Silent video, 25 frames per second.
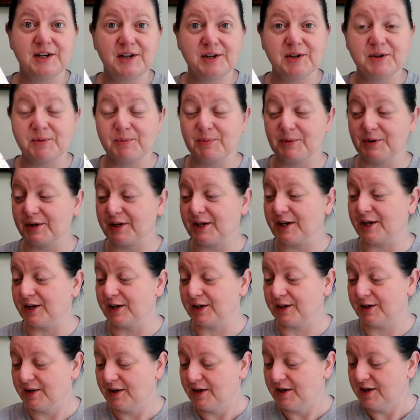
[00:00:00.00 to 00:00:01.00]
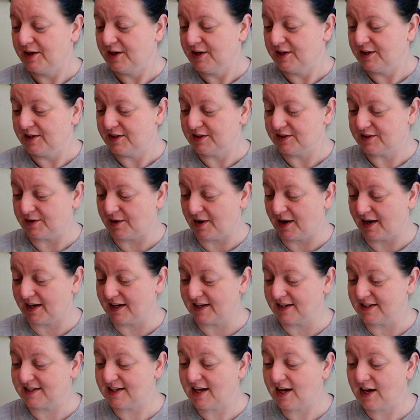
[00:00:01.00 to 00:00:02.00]
notebook here so I
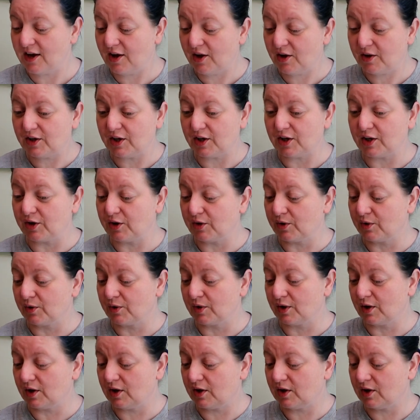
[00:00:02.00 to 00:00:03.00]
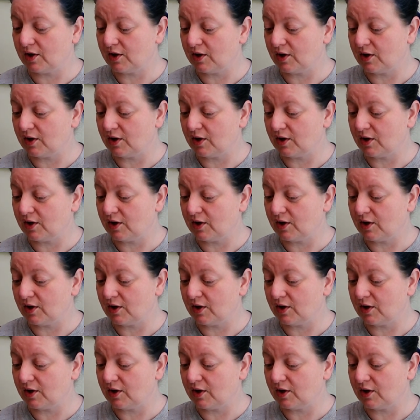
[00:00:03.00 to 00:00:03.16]
can tell you